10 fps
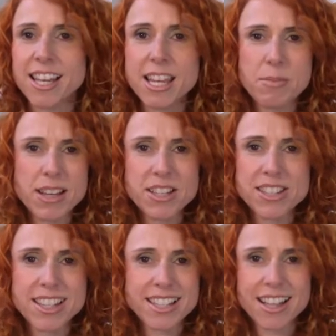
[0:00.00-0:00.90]
eBay
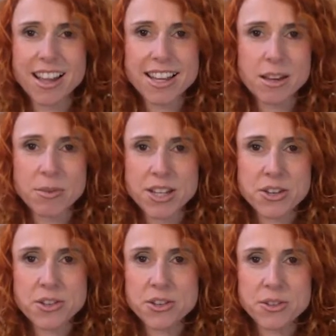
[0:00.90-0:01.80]
just doesn't like it when
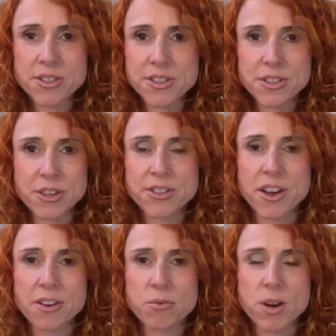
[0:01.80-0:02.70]
you use those
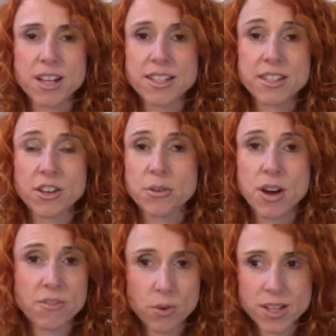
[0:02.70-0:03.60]
kind of words, so
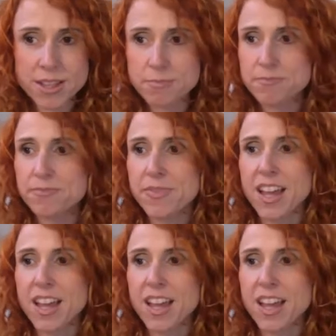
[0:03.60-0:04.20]
avoid them.